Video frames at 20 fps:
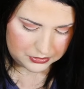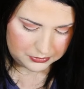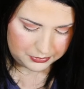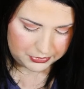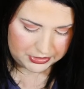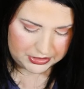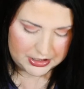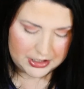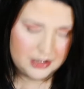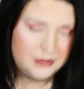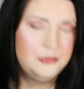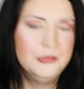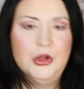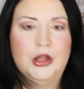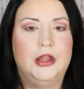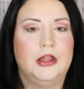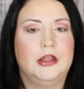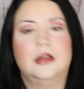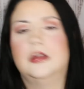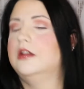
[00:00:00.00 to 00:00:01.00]
But yeah, I'm
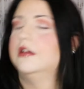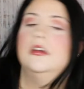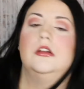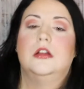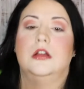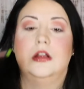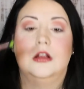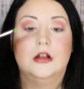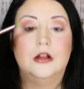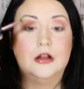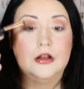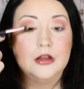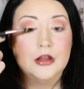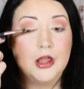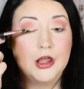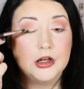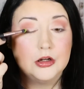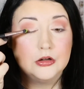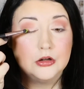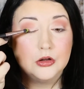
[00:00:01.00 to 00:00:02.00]
like,
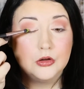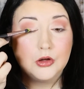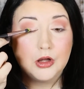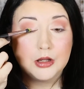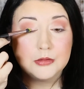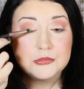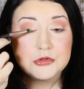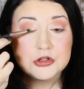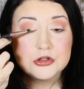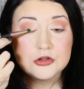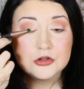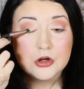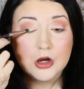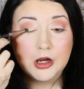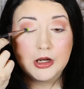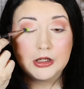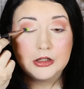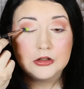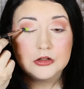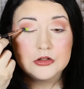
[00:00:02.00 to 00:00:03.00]
I don't know, I'm just
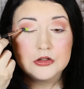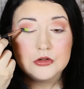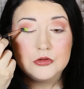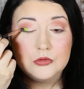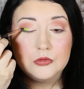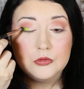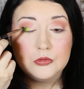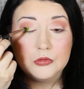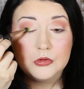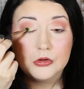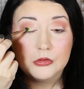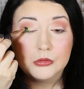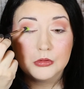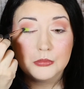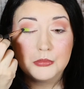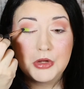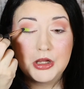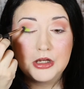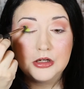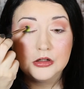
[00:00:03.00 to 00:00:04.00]
trying to
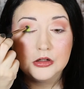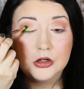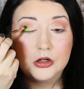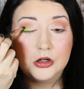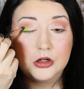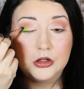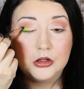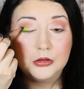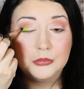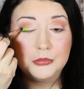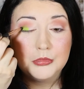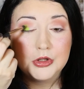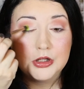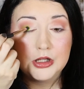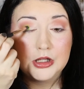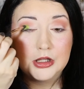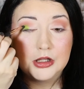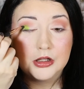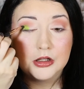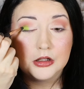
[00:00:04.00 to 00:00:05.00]
remain calm
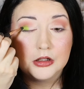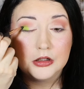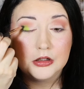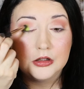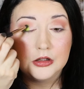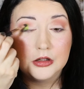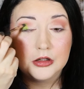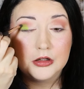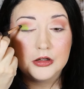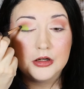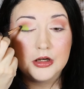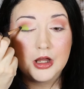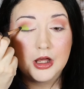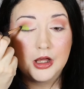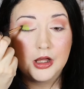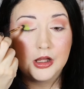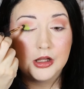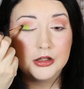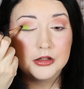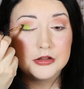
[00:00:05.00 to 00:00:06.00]
and
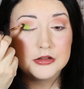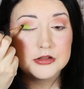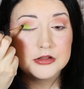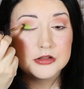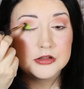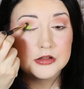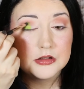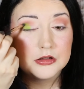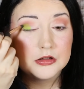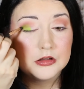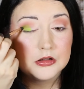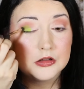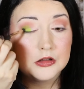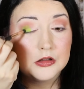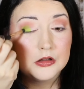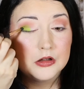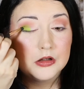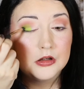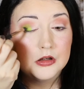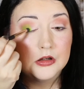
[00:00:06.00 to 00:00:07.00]
not
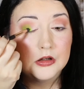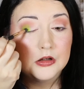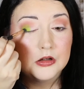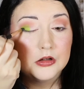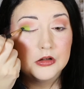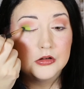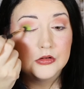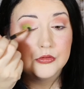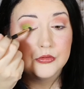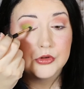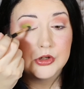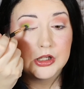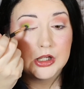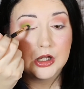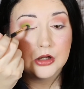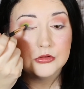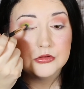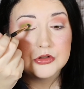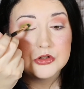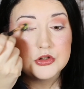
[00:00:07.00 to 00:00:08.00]
freak
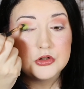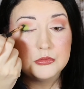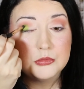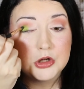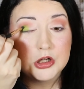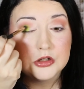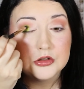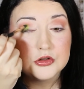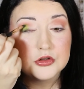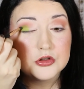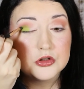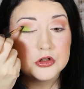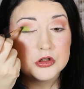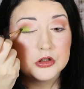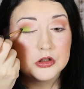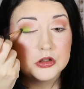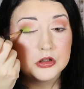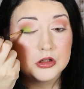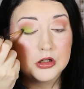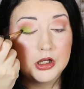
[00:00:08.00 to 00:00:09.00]
out too much.
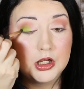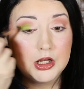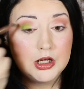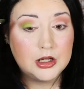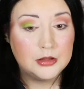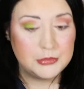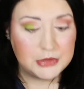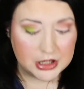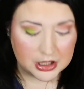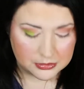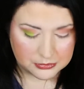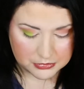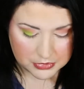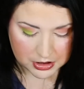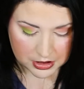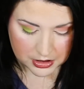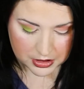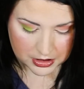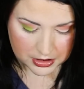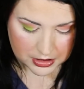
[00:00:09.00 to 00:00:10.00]
And I mean,
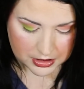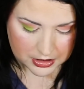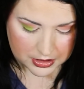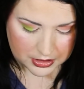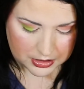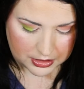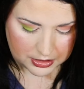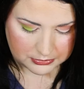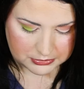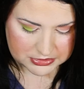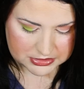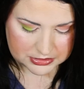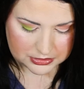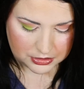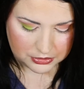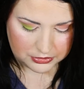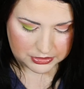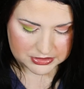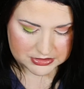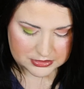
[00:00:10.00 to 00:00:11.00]
I'm
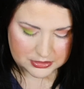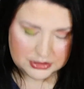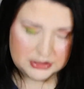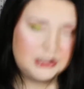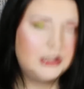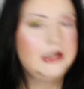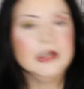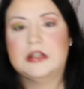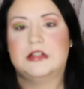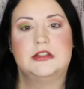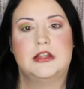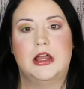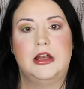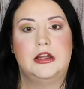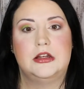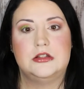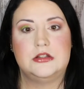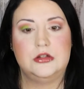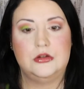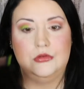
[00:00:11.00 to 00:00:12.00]
slowly starting to get
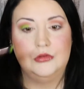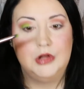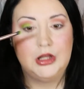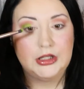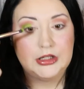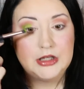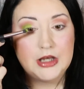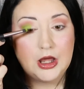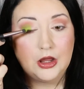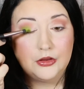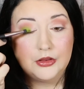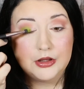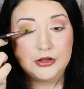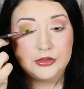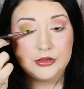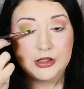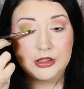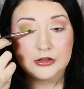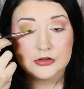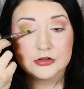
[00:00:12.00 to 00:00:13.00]
excited too, like now
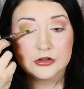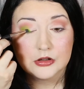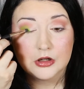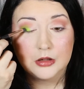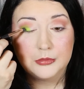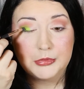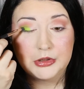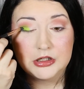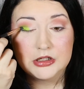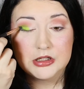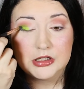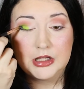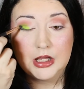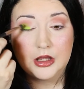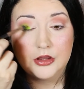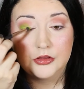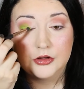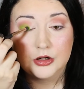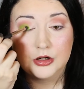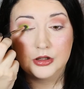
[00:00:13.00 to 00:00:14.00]
that things are coming
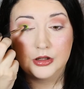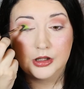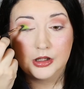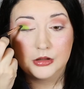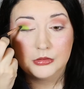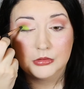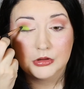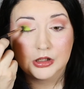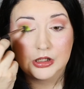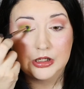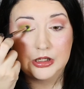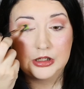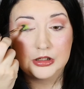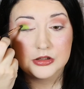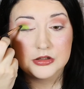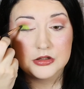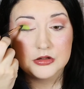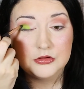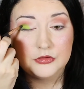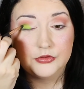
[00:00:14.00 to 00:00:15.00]
together, like we're
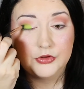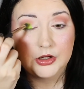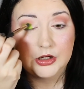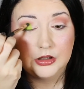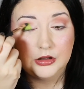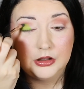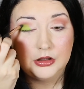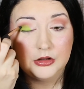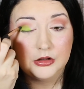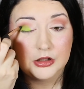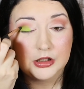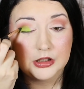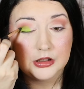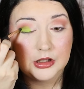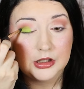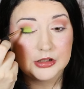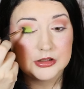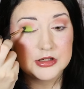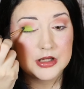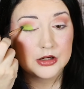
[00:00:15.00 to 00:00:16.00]
getting to finally look at
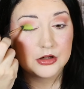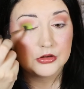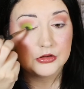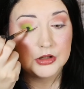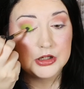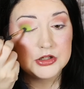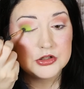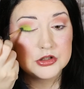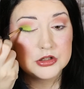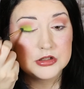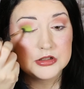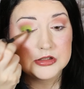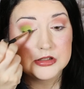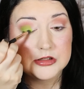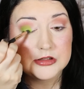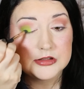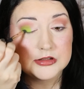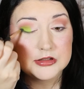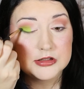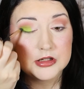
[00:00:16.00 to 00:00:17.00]
like decorations
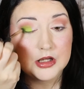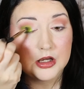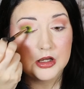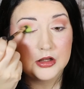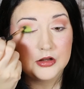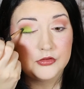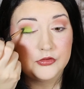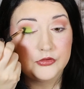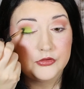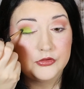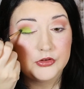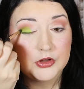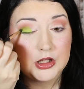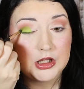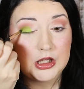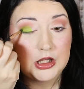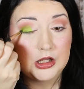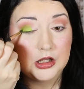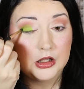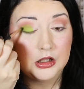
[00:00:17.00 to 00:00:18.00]
and stuff
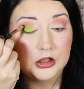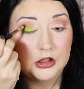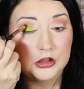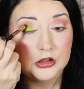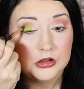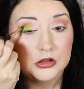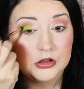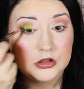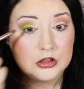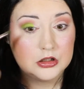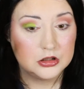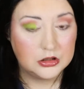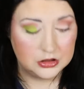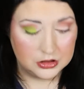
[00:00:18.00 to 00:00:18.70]
and